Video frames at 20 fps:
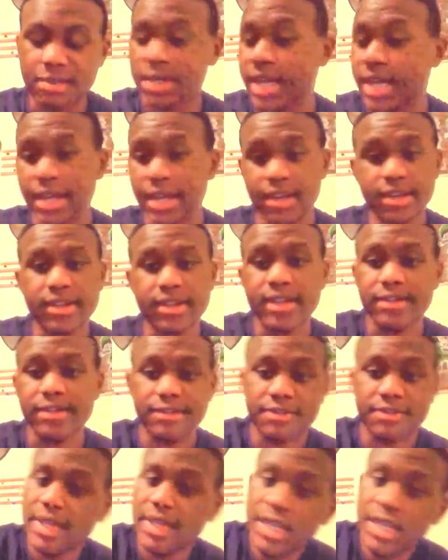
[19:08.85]
But hey, if
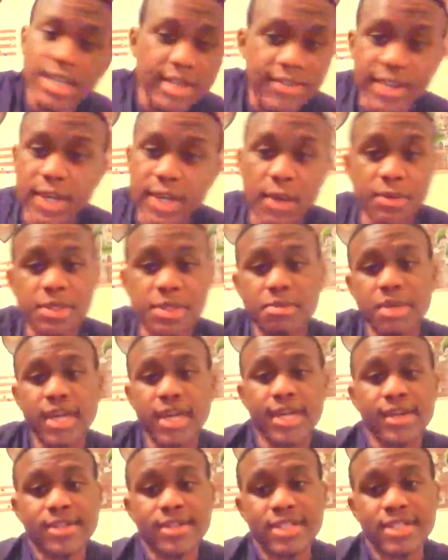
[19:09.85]
it helps
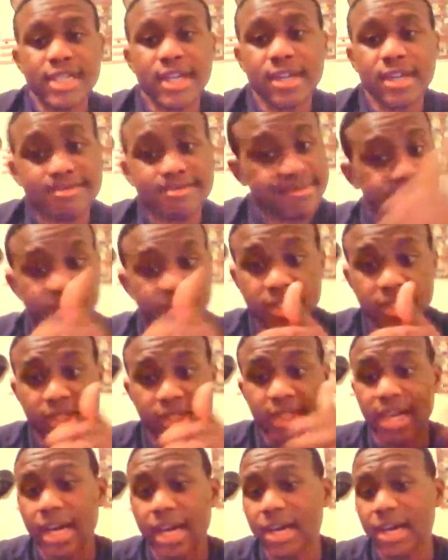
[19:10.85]
somebody else out,
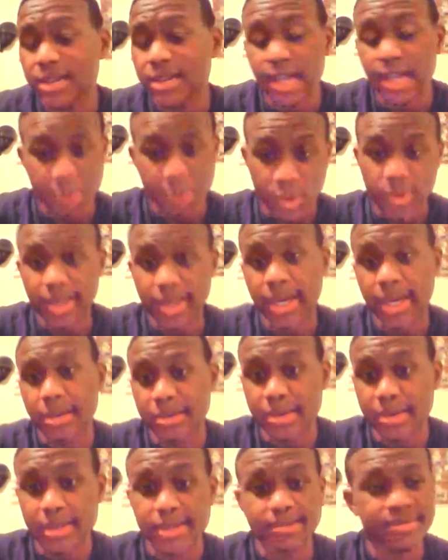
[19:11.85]
look, I'm okay
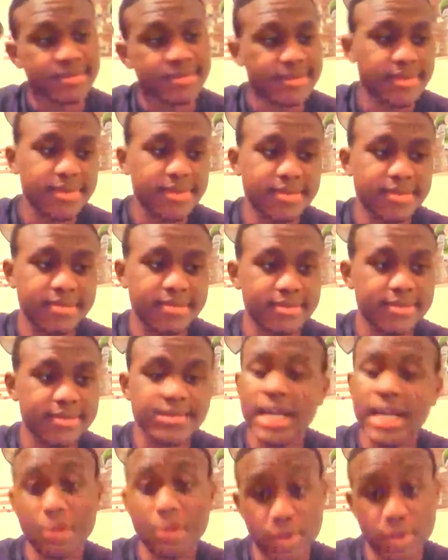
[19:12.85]
with it.
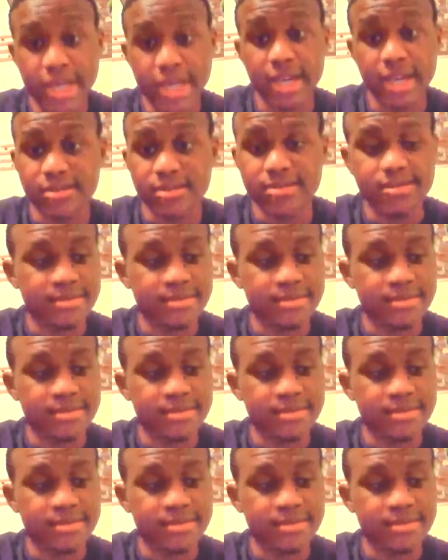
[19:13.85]
I'm okay.